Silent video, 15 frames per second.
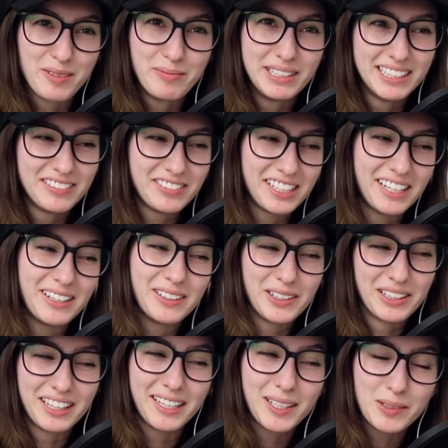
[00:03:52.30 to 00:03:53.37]
I'm in the video.
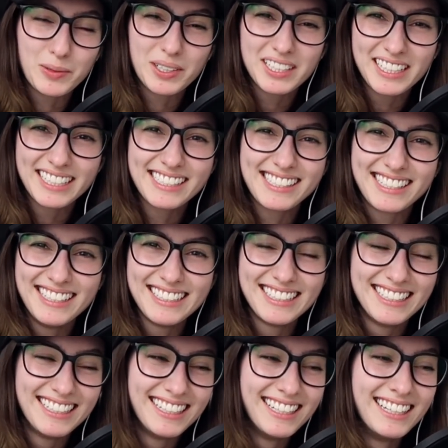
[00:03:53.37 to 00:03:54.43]
Like, what?
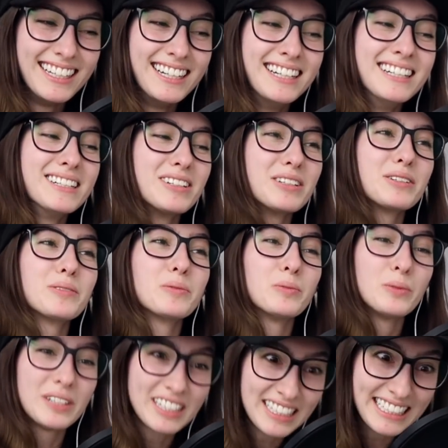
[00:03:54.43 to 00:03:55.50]

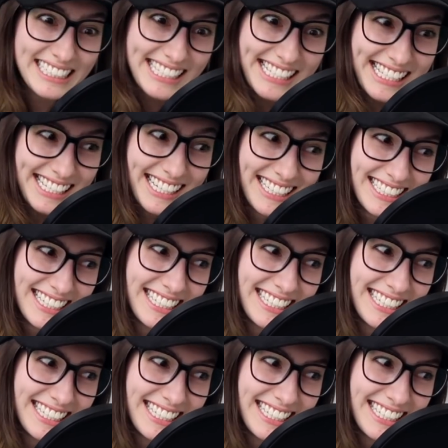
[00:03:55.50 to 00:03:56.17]
What?